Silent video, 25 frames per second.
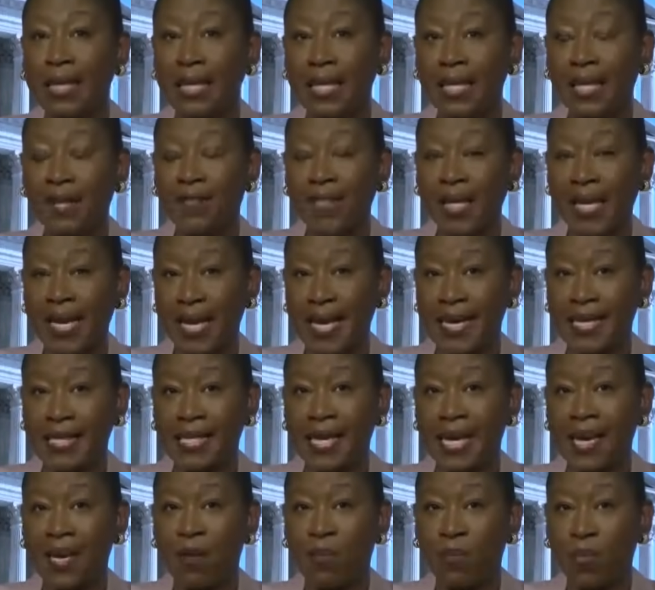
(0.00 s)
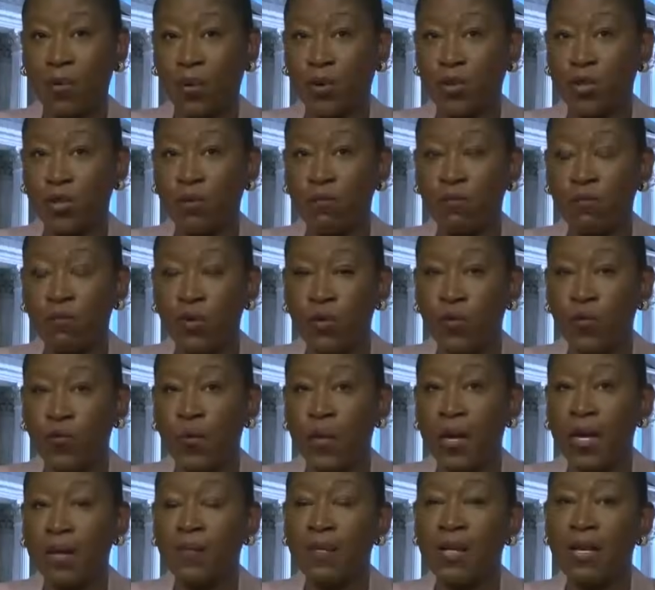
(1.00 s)
of the anti-abortion
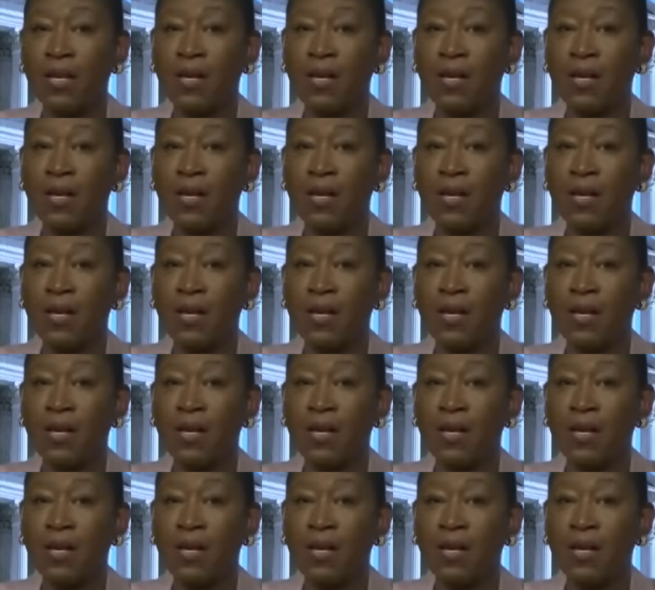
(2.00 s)
movement.